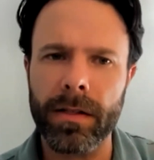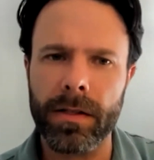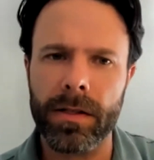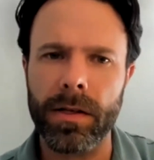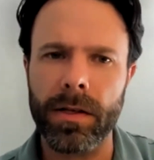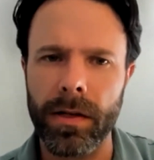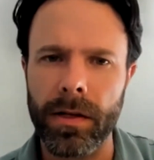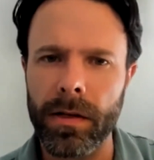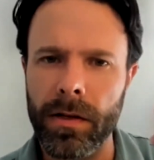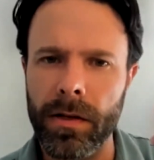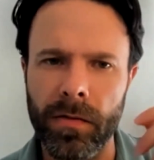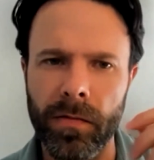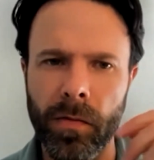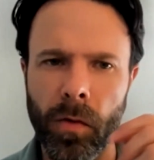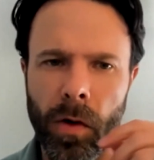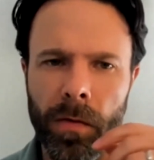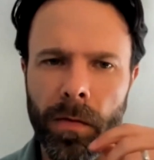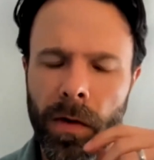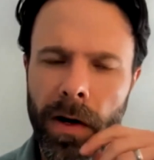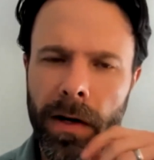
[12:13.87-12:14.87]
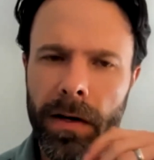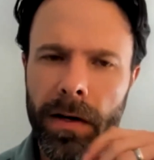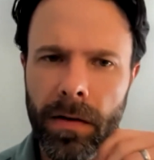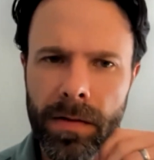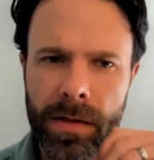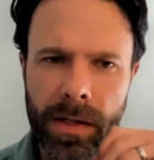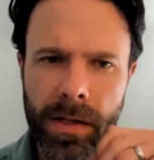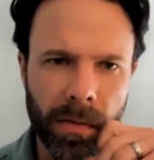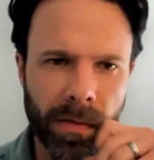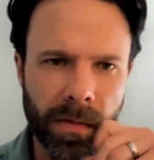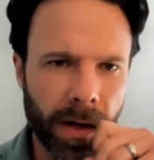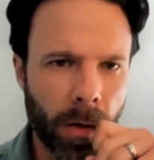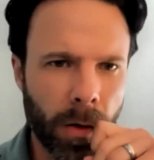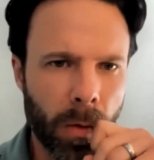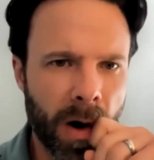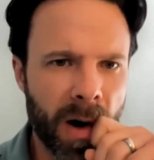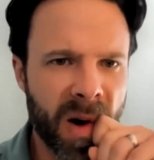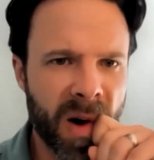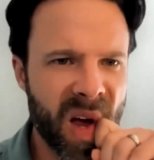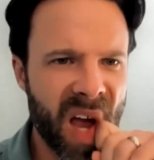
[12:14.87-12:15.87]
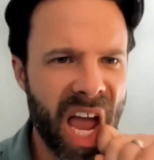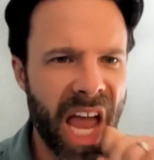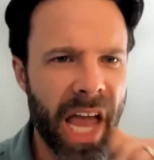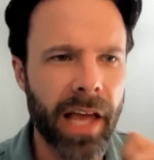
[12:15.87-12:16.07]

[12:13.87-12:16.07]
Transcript: the forefront of some of their work.